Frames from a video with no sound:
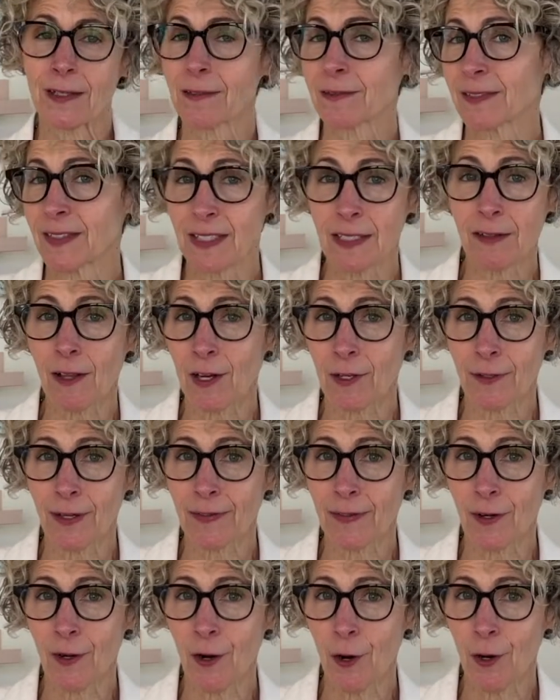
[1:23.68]
decluttering
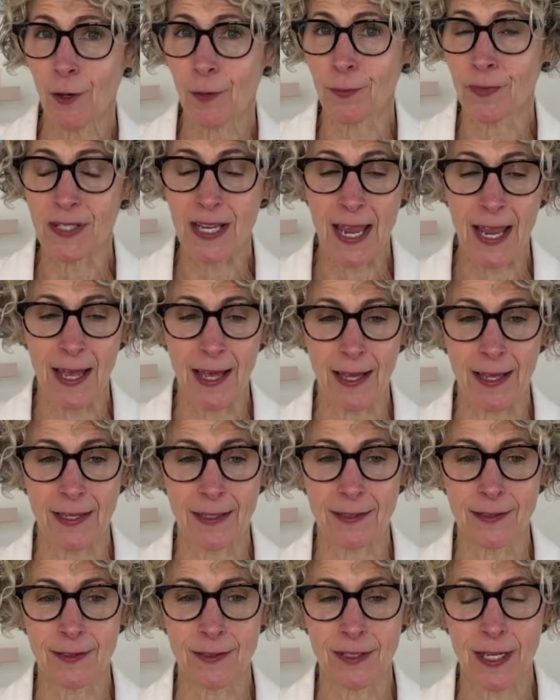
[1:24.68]
their homes
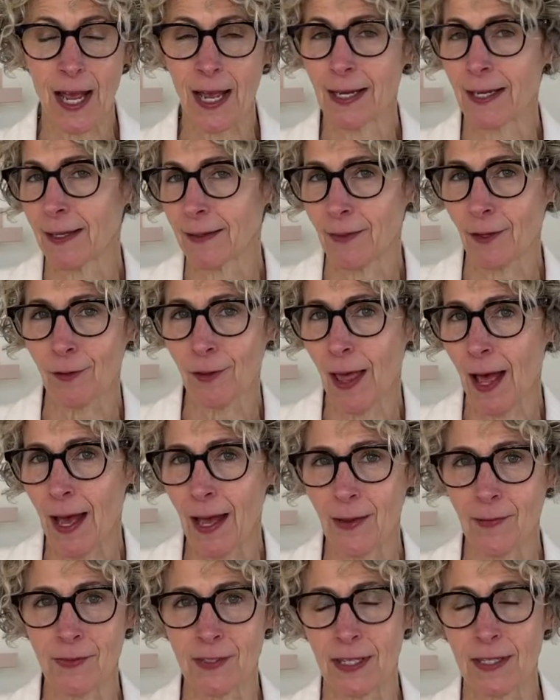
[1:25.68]
and tidying their
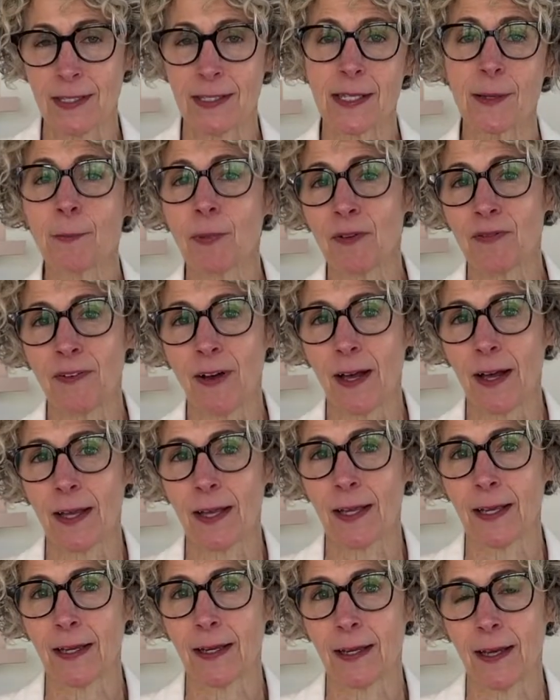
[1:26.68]
lives and
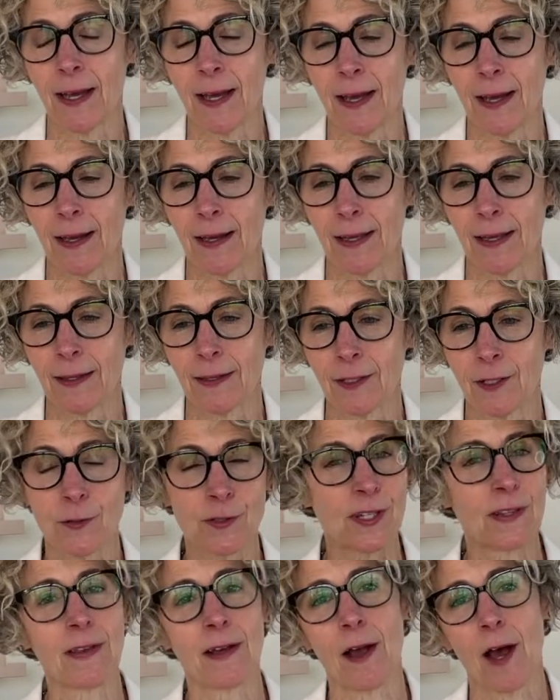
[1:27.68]
simplifying
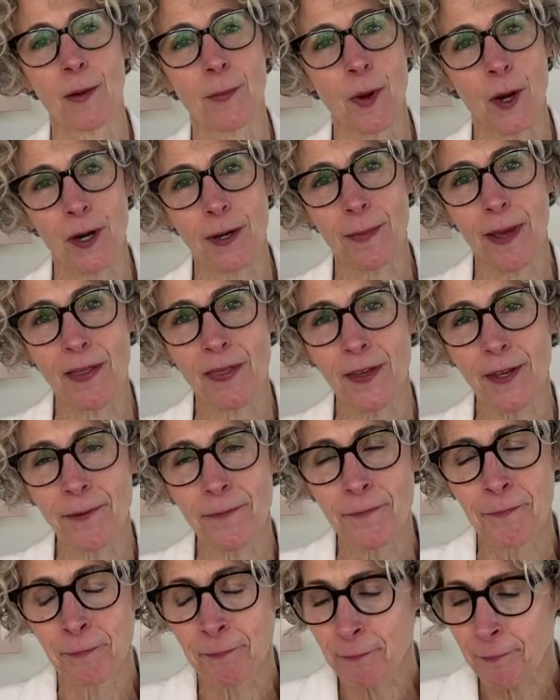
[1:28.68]
using the KonMari method.
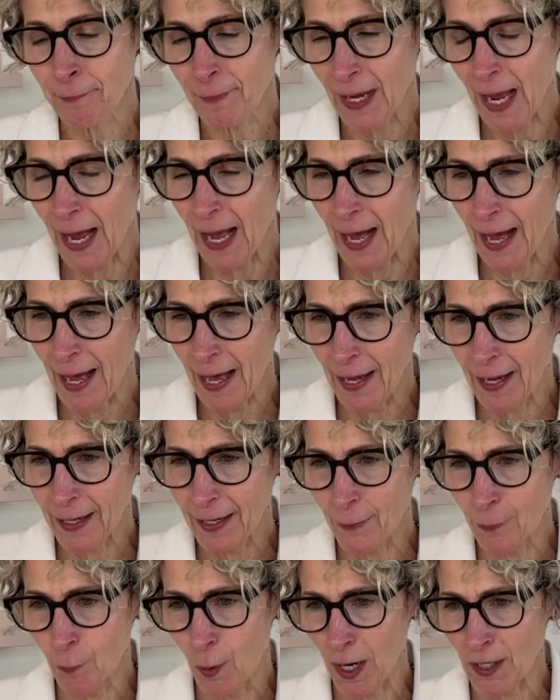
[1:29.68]

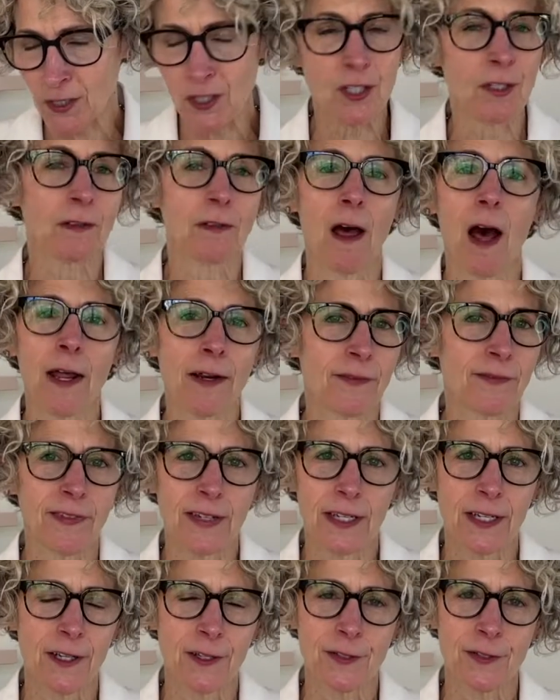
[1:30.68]
I watched a lot of
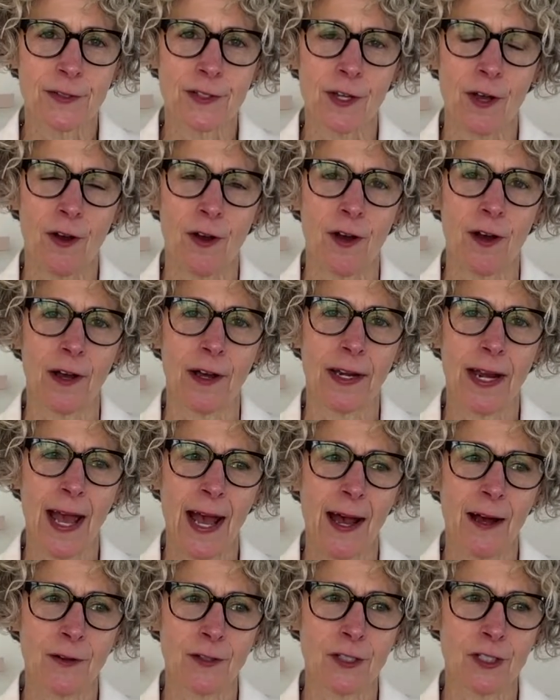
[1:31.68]
videos on
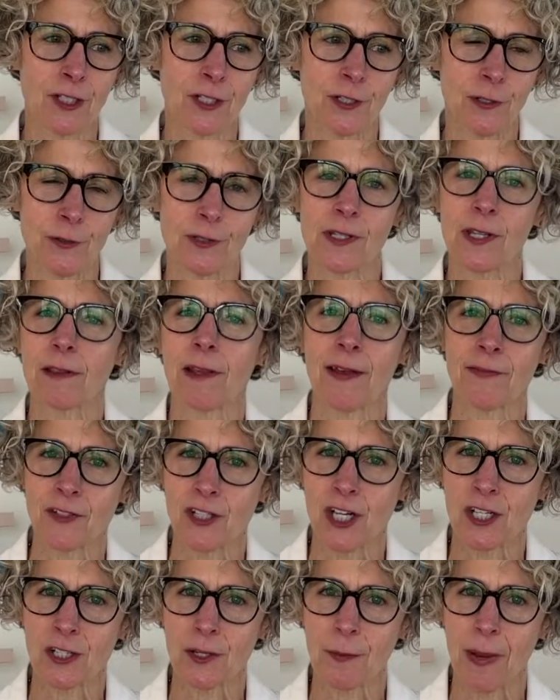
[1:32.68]
how to use the
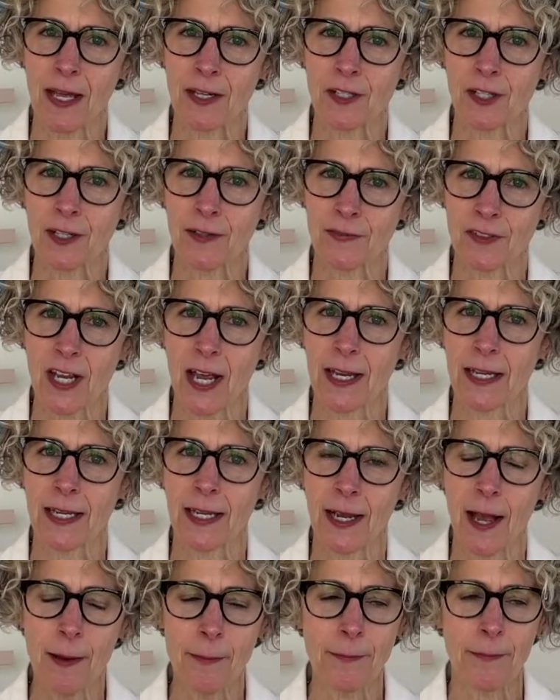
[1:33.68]
life-changing magic of
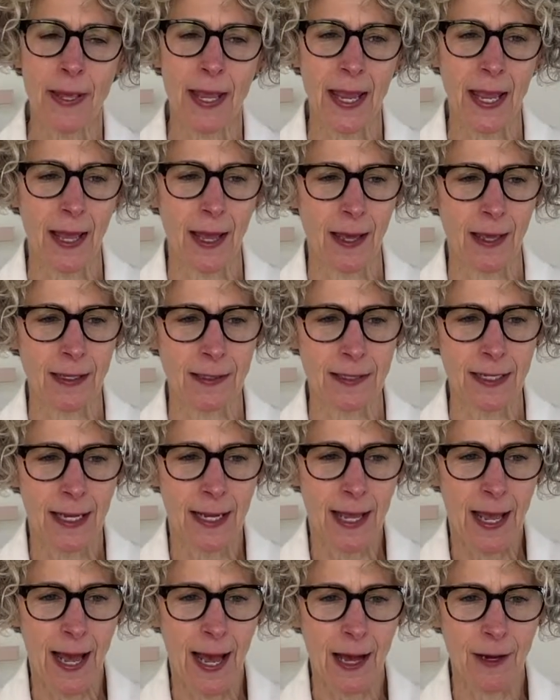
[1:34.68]
tidying up and
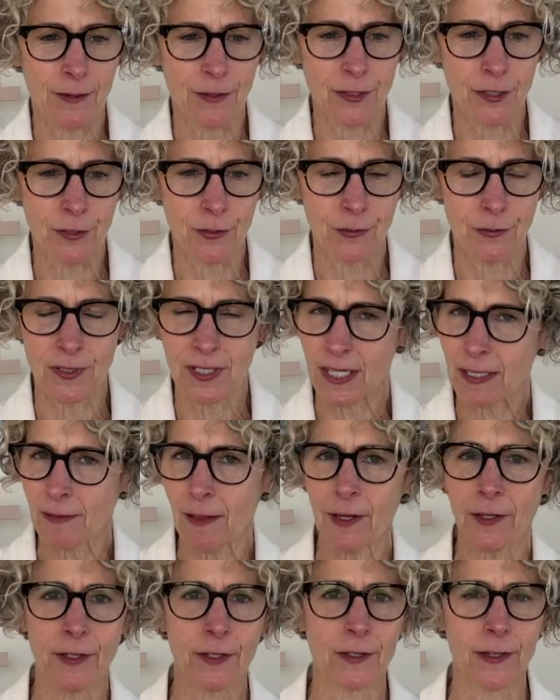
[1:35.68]
how to
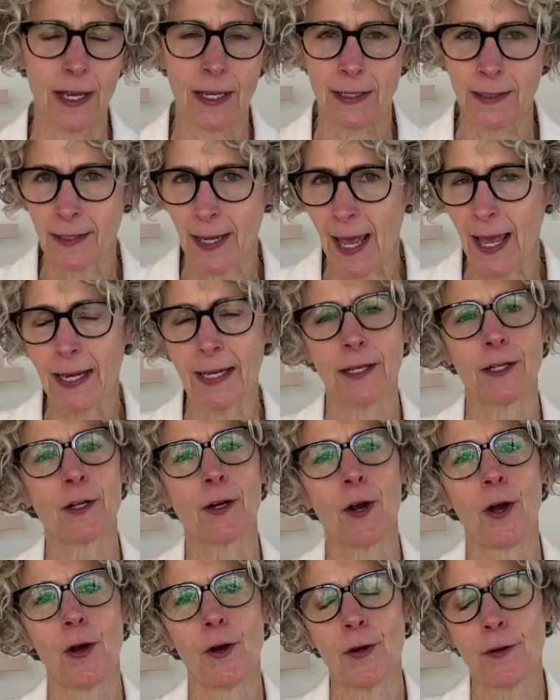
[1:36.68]
declutter and edit your
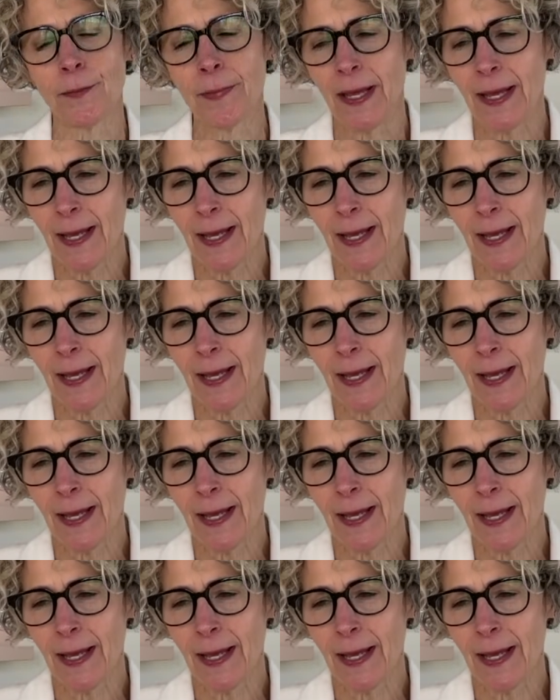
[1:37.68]
home.